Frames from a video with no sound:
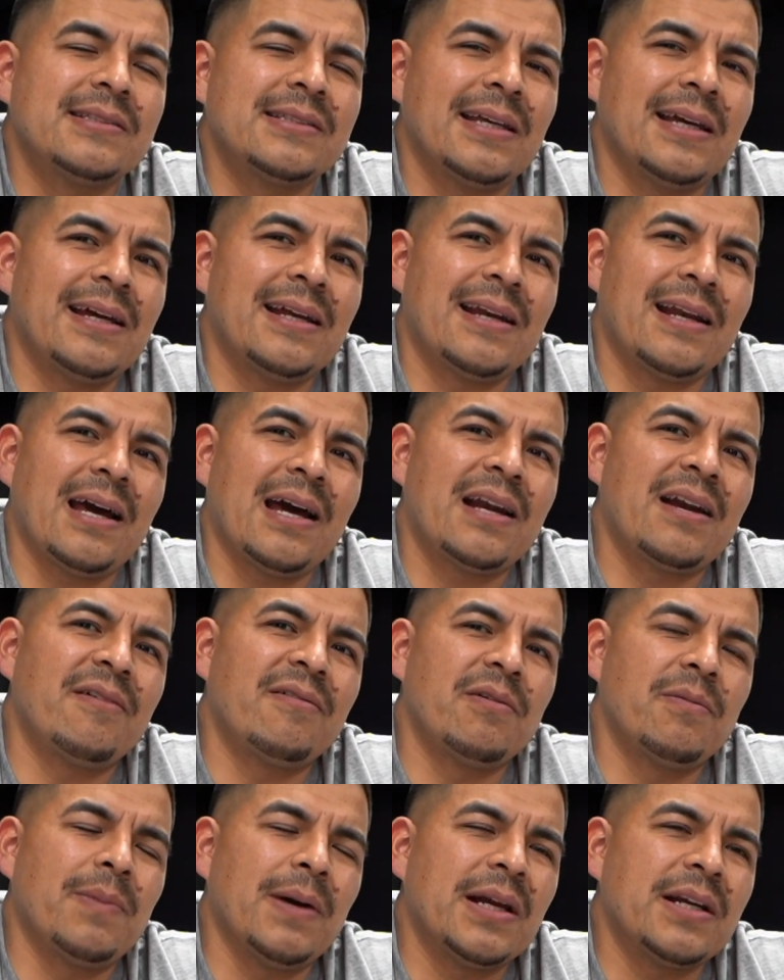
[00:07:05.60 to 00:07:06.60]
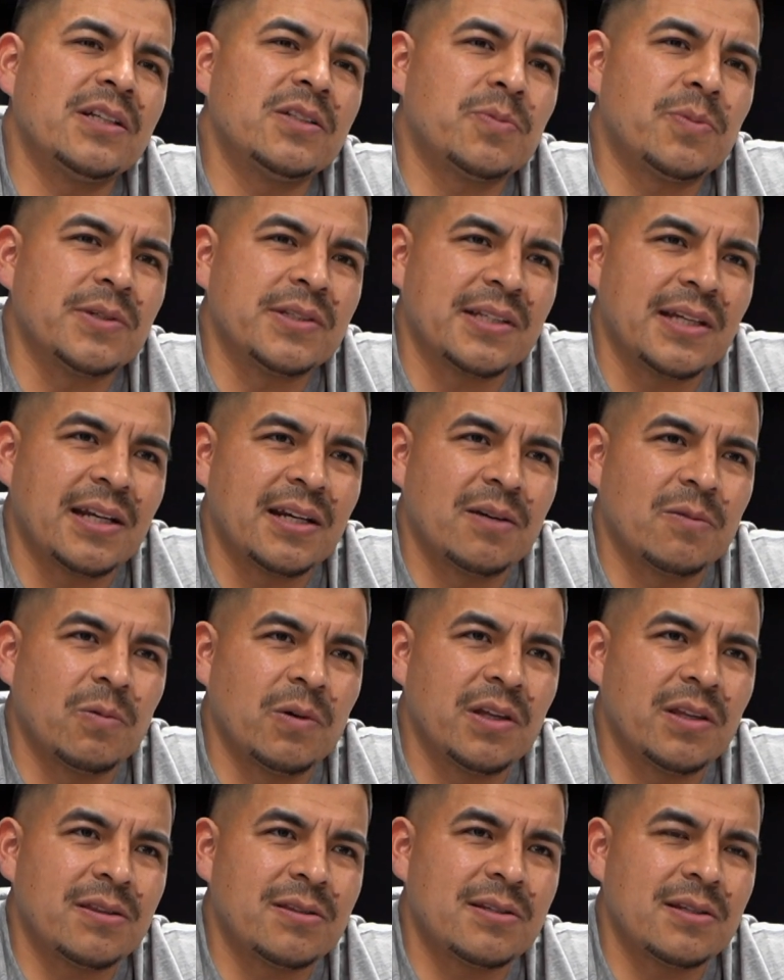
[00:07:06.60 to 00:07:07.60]
that not everybody's presented
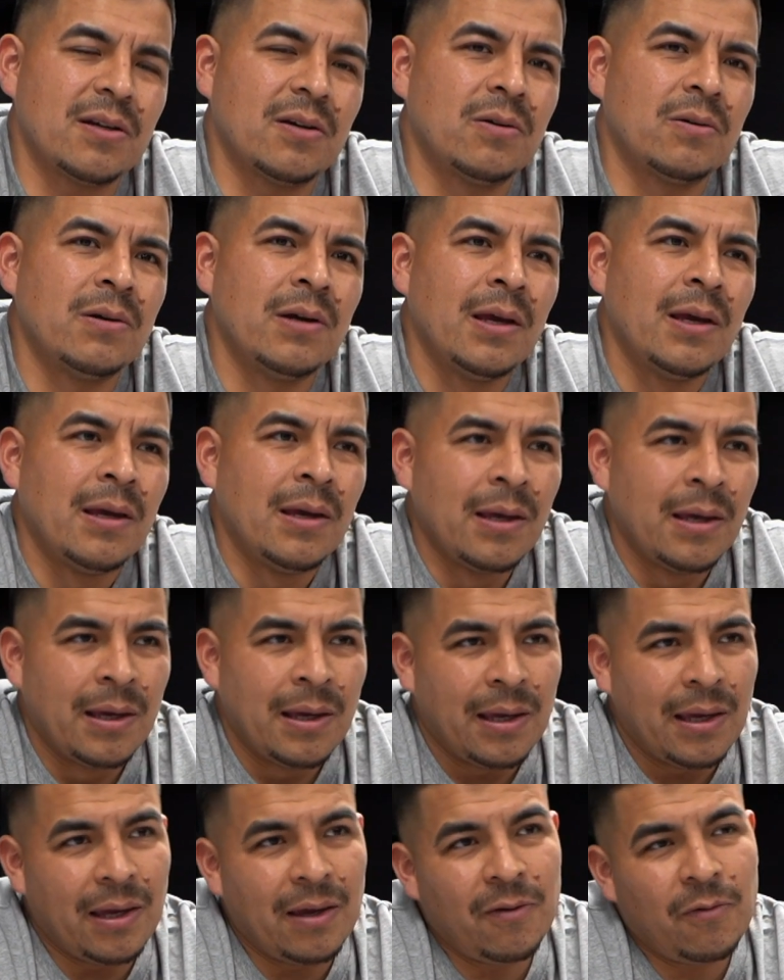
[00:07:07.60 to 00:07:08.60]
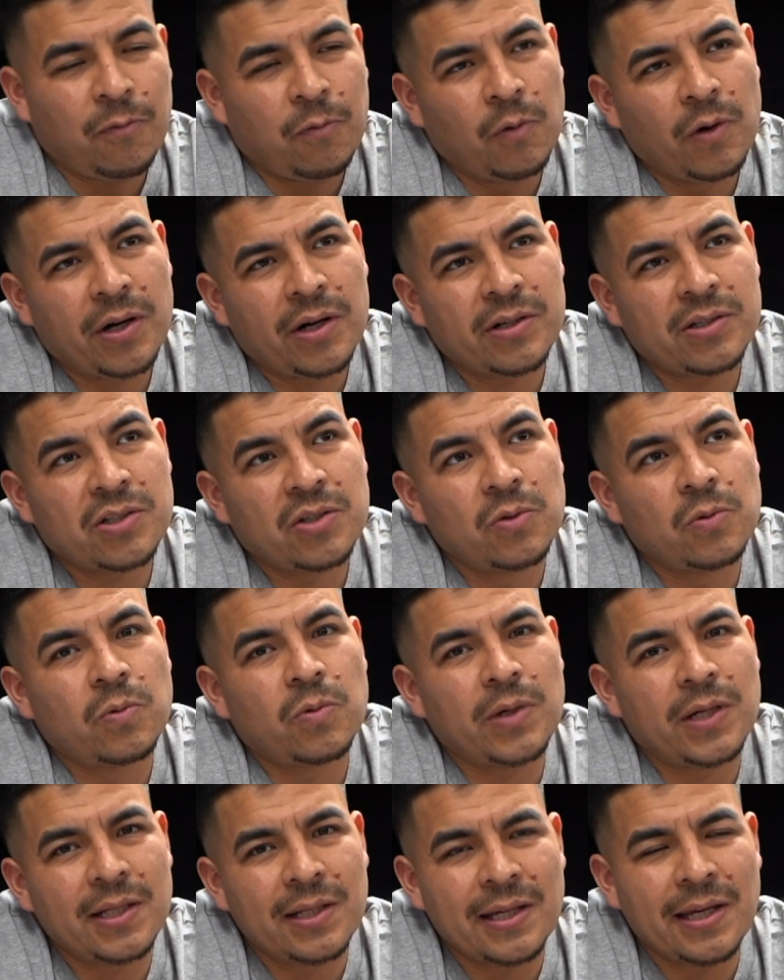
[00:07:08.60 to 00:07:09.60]
with so if we're to
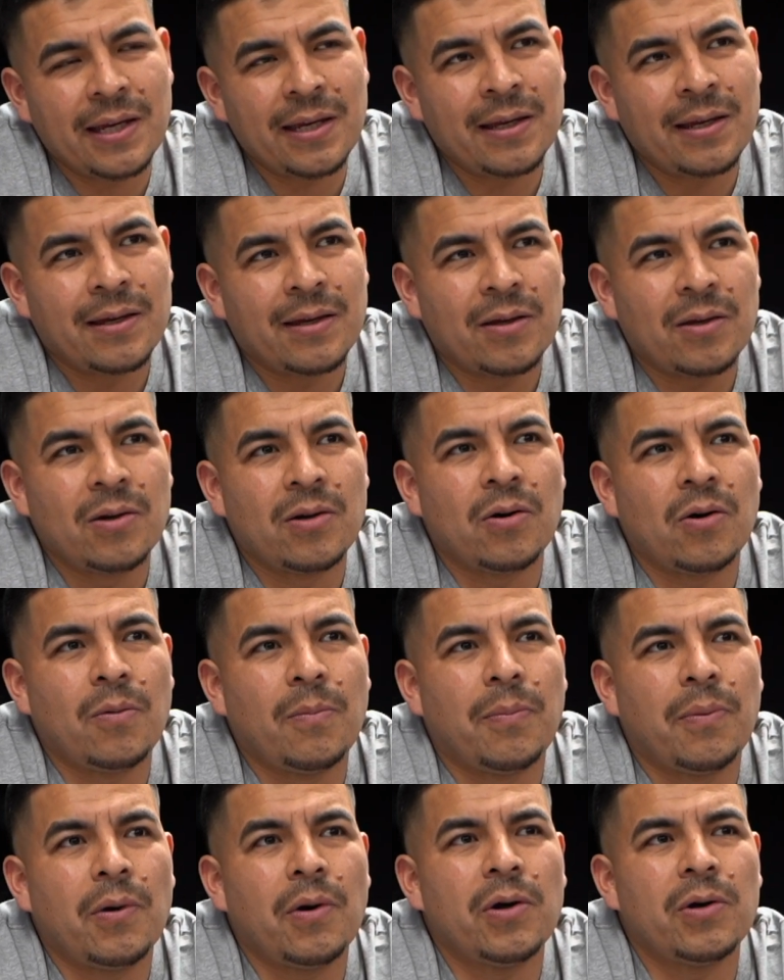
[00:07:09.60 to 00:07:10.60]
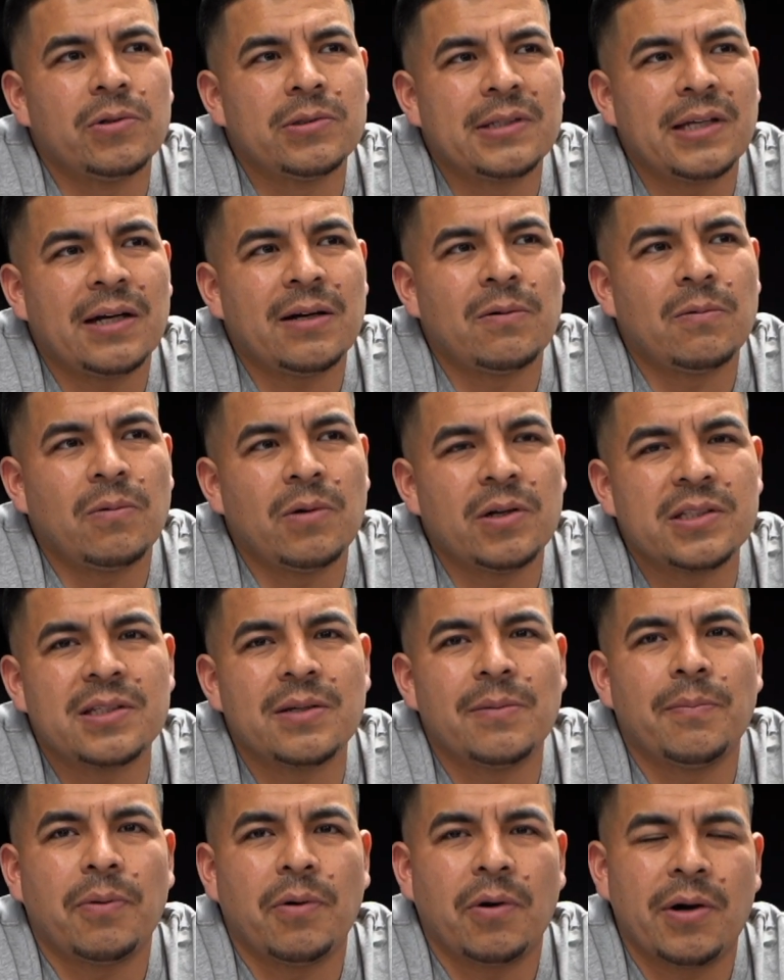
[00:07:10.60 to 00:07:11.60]
really you know boil down what's
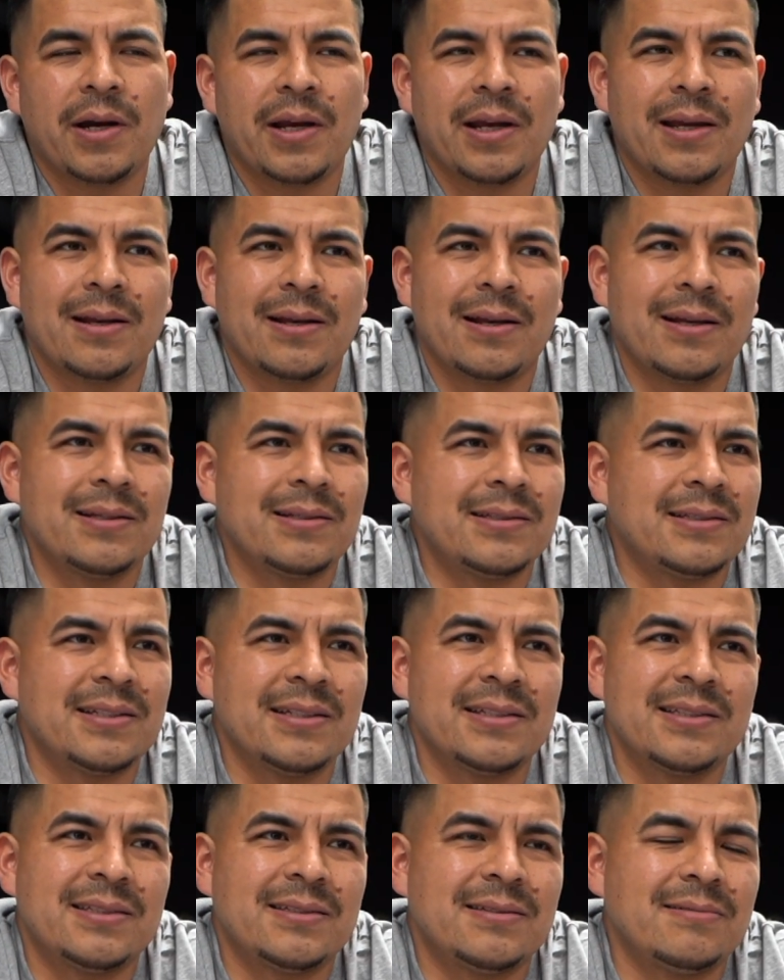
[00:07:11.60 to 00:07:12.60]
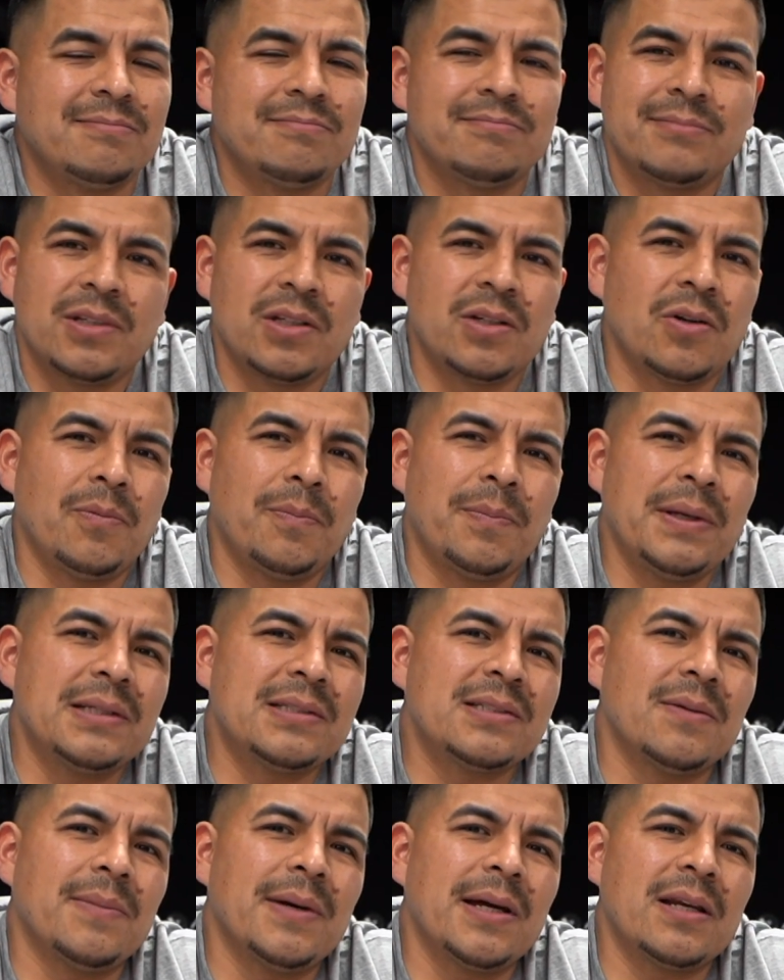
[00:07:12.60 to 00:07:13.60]
important is just you know be
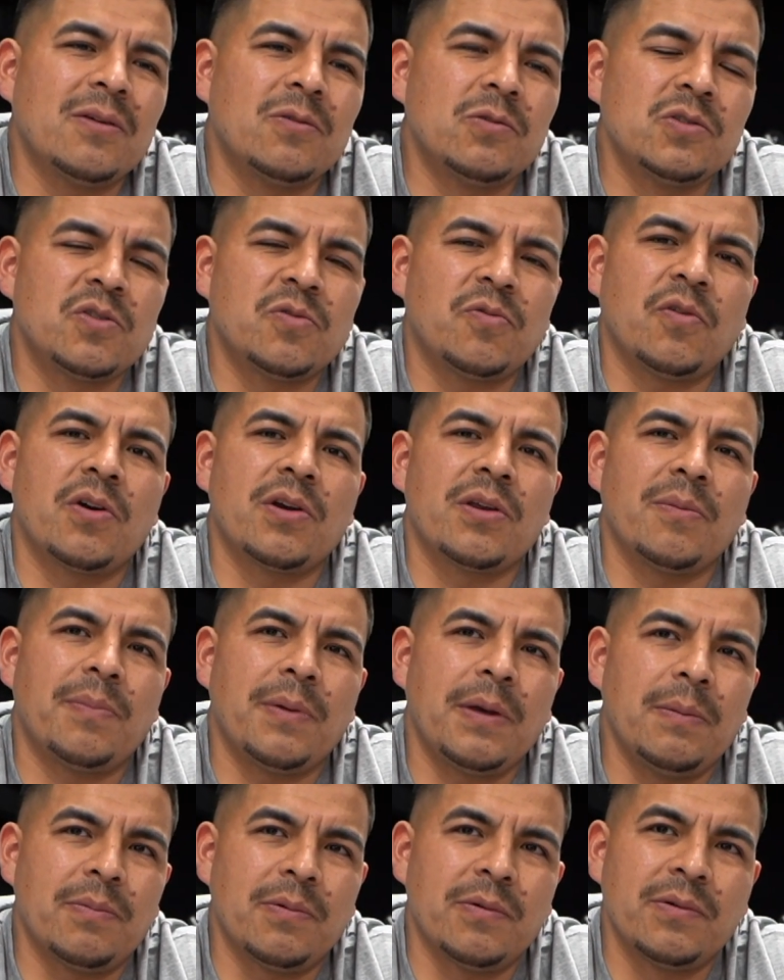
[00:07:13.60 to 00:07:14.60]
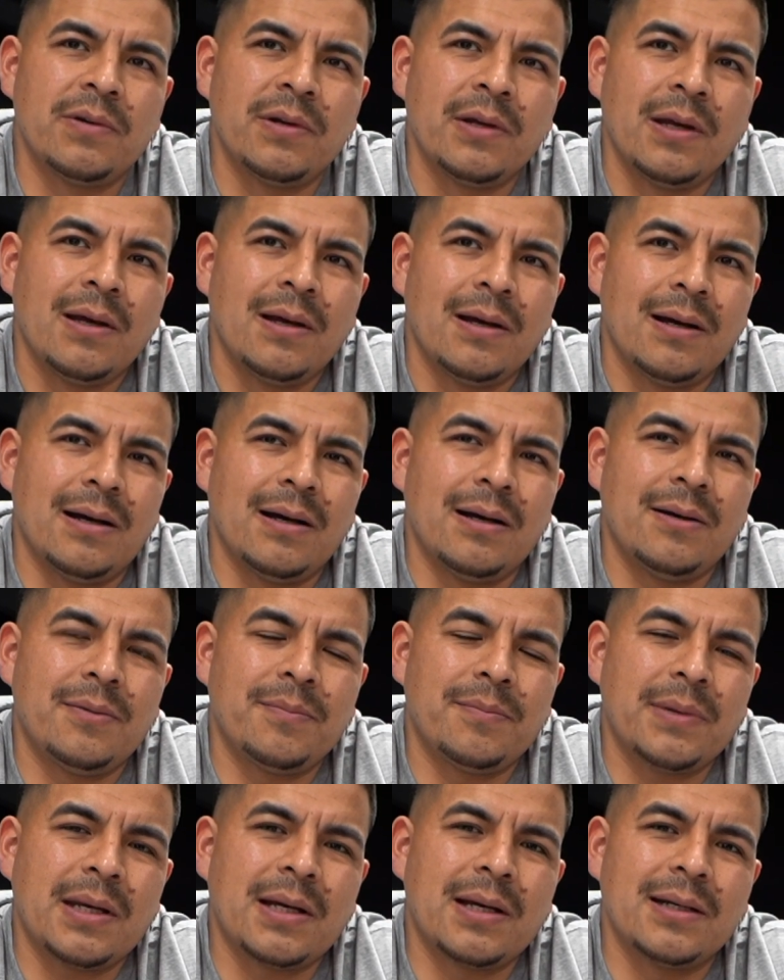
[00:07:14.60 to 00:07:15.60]
somebody who's for the people
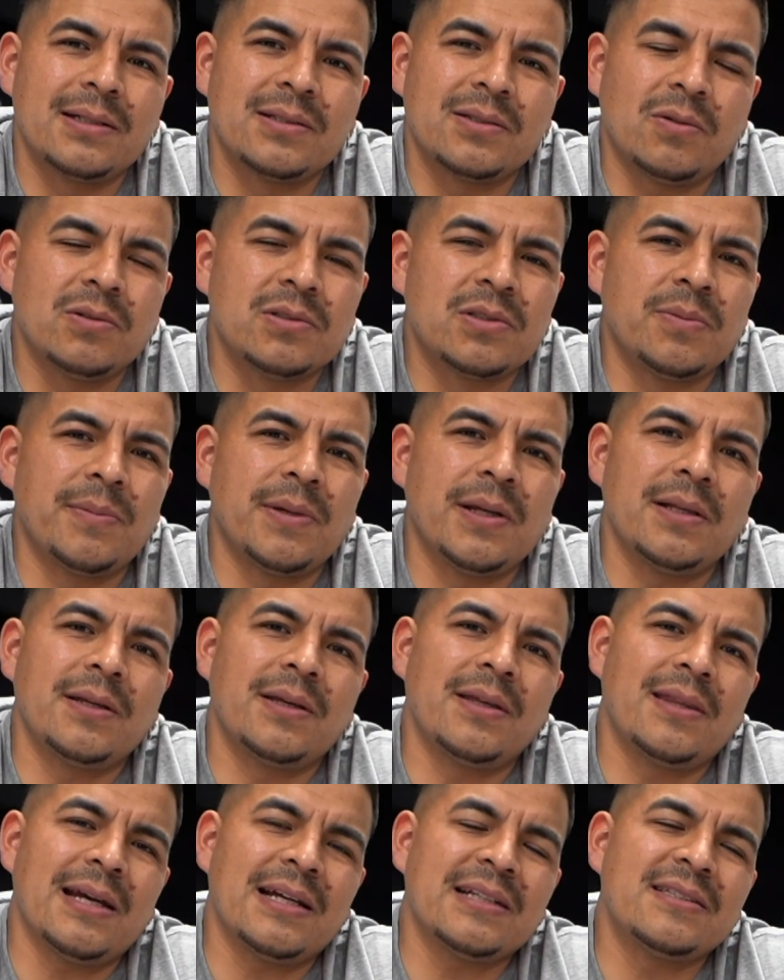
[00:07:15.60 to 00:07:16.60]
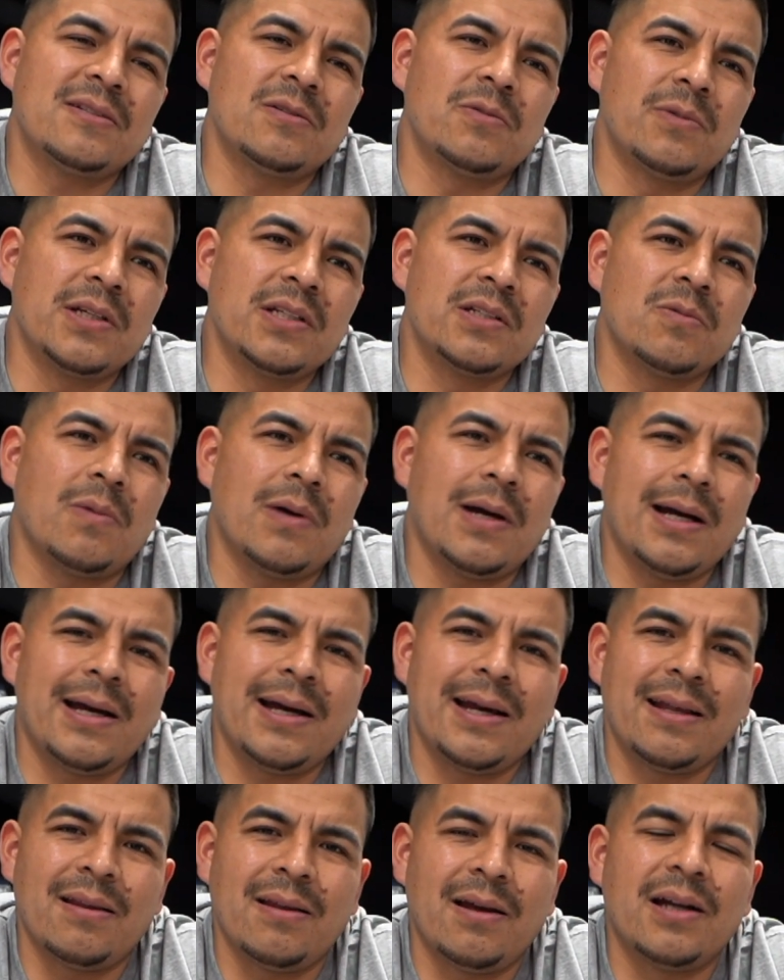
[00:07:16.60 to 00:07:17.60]
um, because ultimately that's the reason
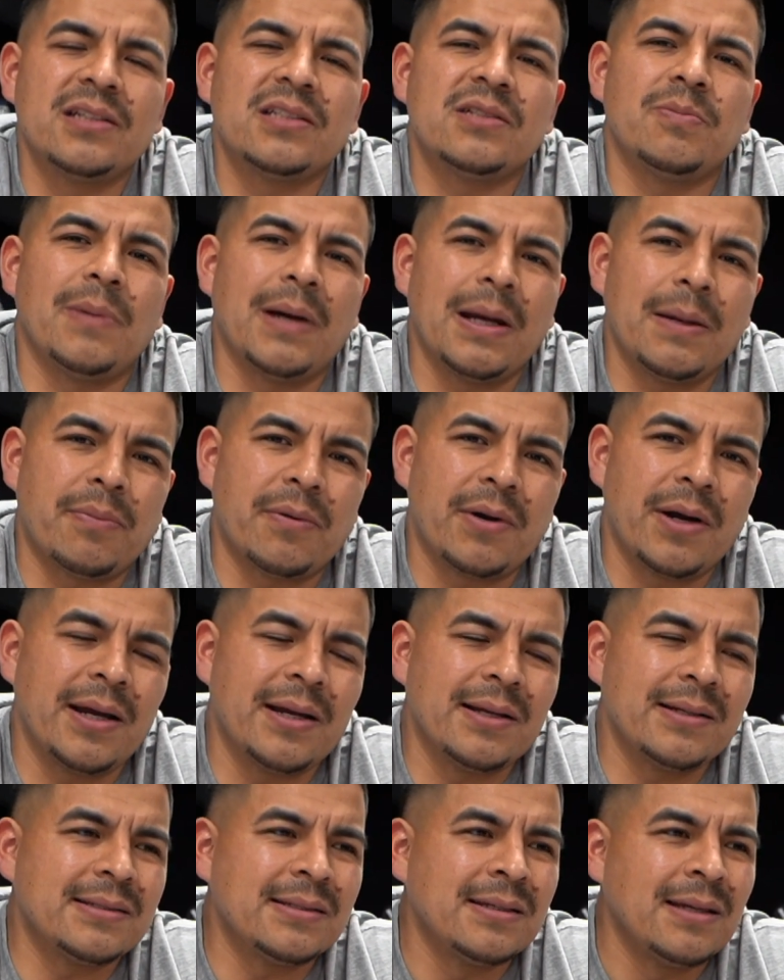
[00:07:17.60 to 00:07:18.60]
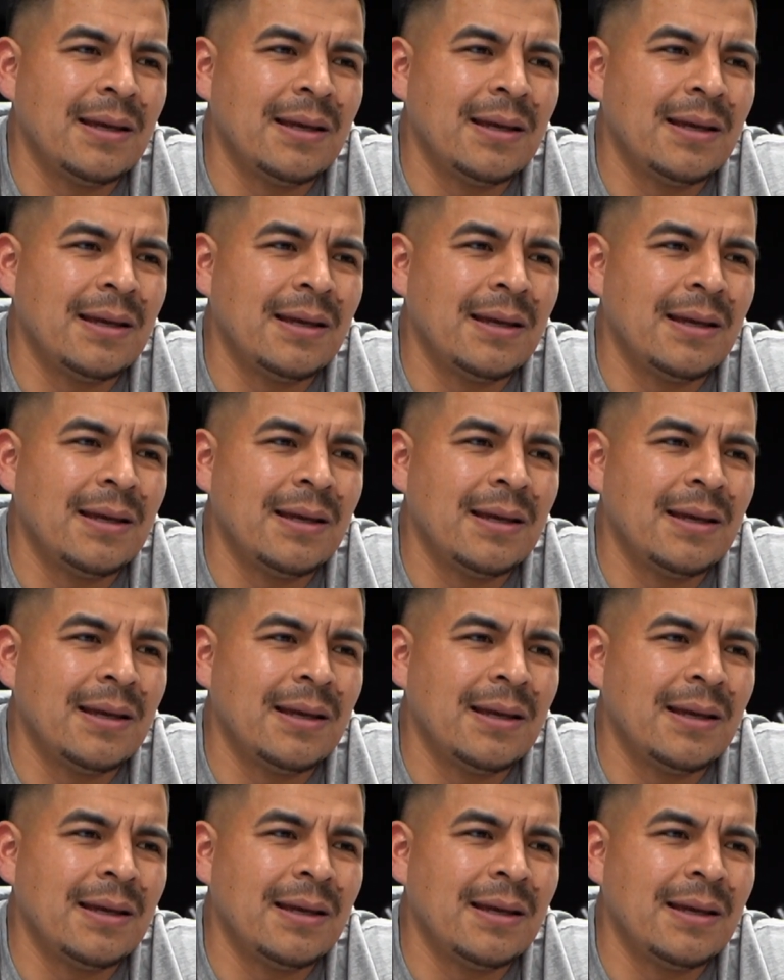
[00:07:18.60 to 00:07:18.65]
why I launched my brand